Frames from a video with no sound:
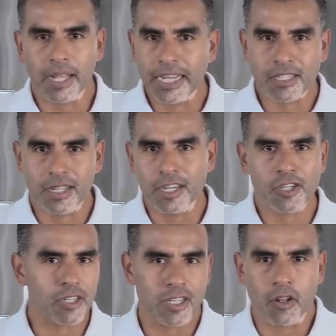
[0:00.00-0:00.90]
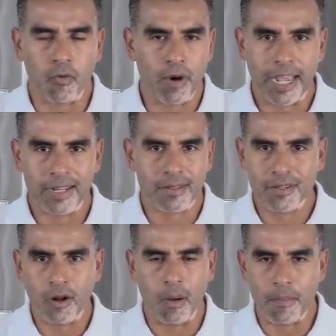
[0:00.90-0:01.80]
place the dishes in the right
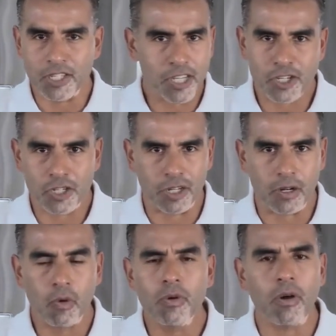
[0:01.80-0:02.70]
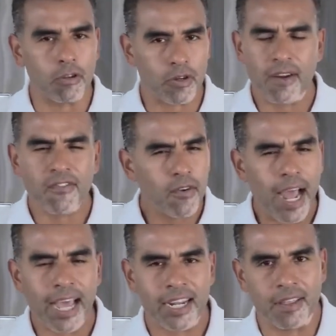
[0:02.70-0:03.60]
position. Who knows, right? A
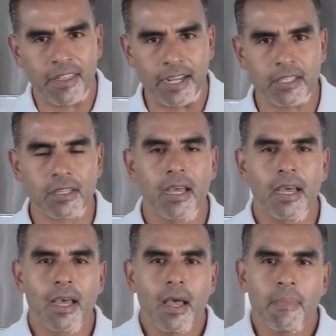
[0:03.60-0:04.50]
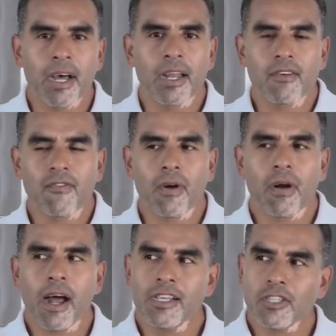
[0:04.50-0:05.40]
variety of things. But
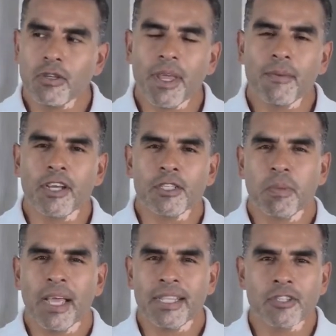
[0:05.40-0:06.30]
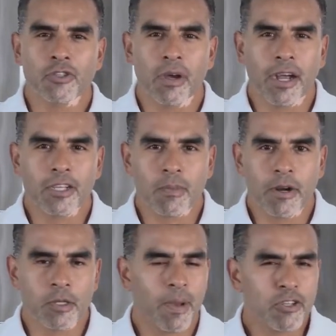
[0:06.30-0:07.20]
for us to be able to explain this to a
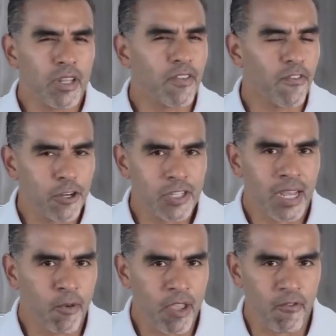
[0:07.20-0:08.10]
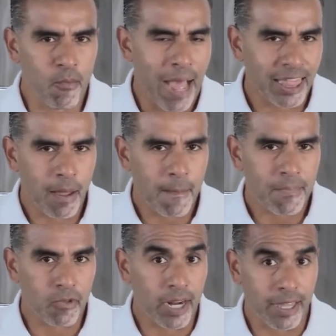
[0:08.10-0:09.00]
customer, especially the first time we've met
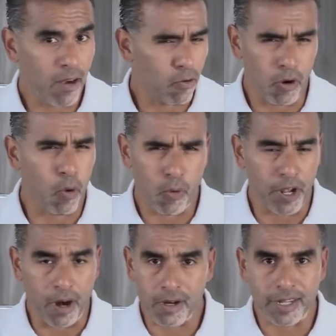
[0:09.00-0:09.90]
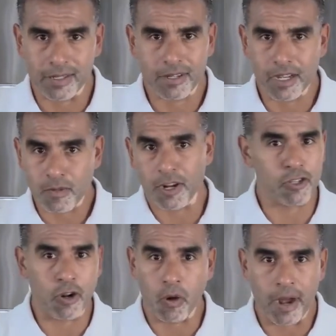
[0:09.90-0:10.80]
them, right? They don't know who we are. Like, customer
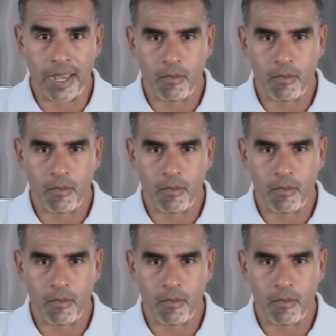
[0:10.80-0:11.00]
doesn't know who